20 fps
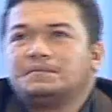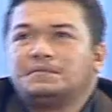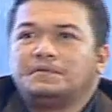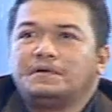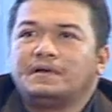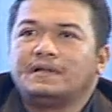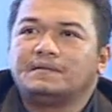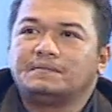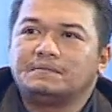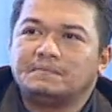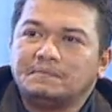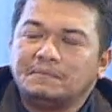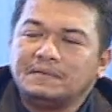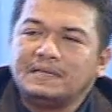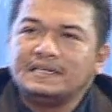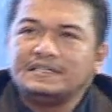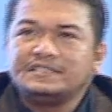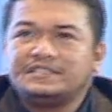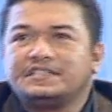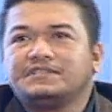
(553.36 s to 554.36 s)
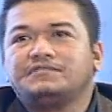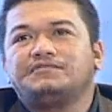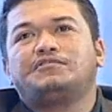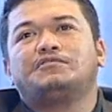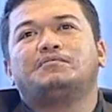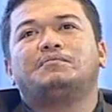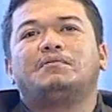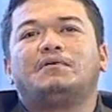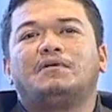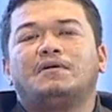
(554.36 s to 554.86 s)
Well, Malaysian
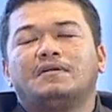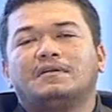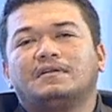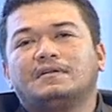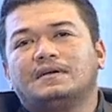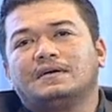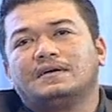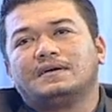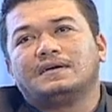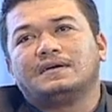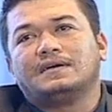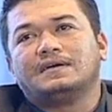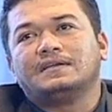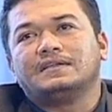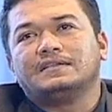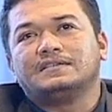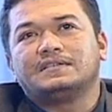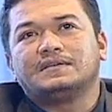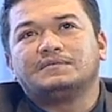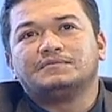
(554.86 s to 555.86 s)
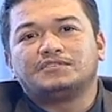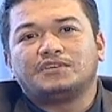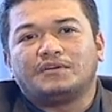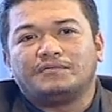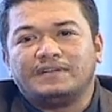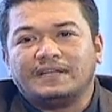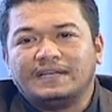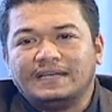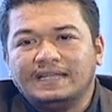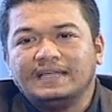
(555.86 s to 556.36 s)
football, in terms
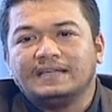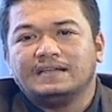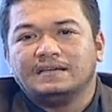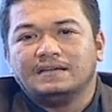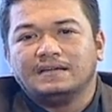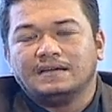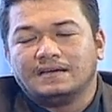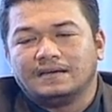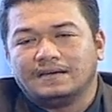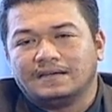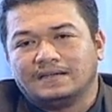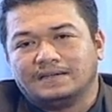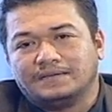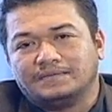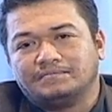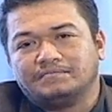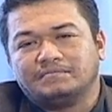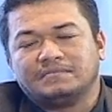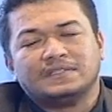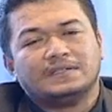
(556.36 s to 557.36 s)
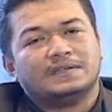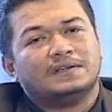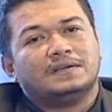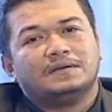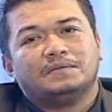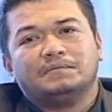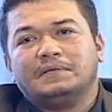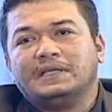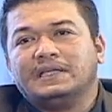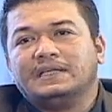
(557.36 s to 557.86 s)
of the league,
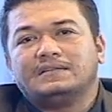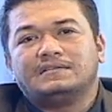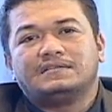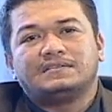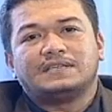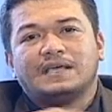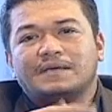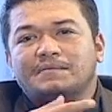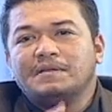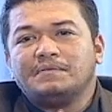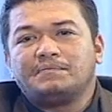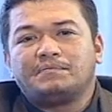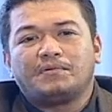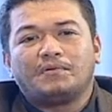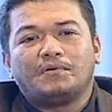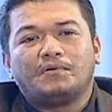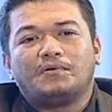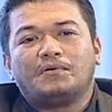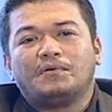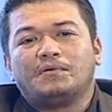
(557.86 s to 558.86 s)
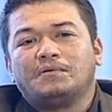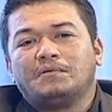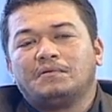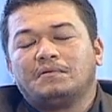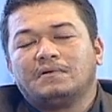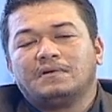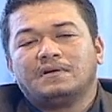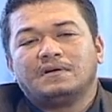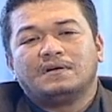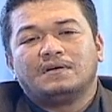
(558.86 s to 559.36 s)
be it semi-pro
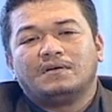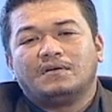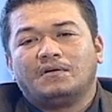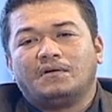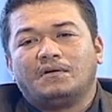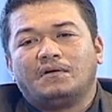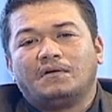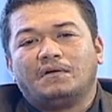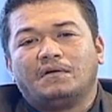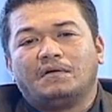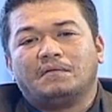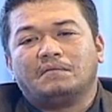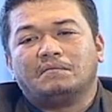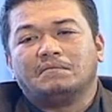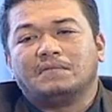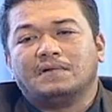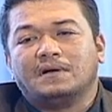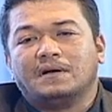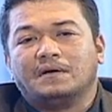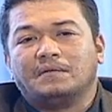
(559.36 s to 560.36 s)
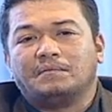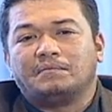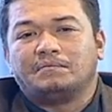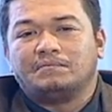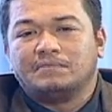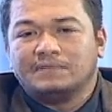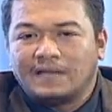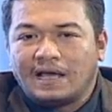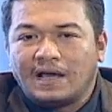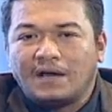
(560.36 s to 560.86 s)
or
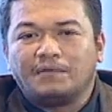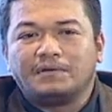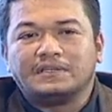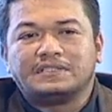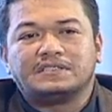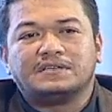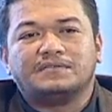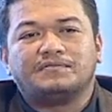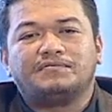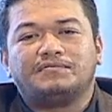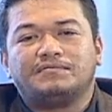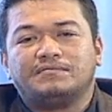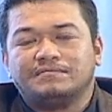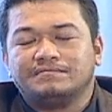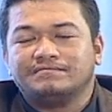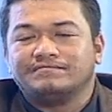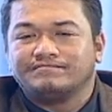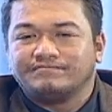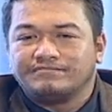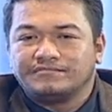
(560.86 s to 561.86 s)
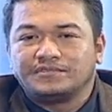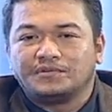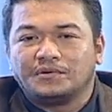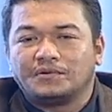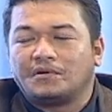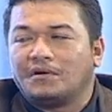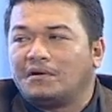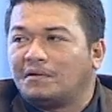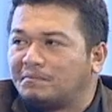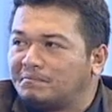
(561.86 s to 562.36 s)
now it's a
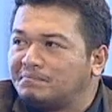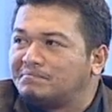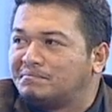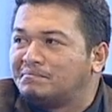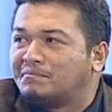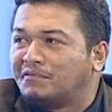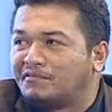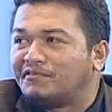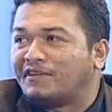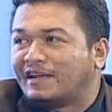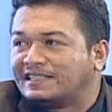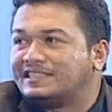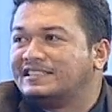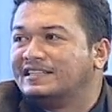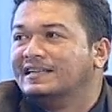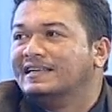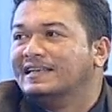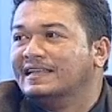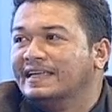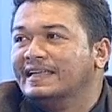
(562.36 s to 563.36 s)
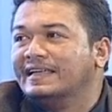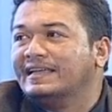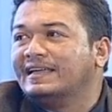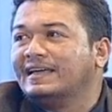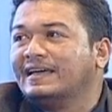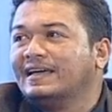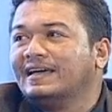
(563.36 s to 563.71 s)
so-called professional league,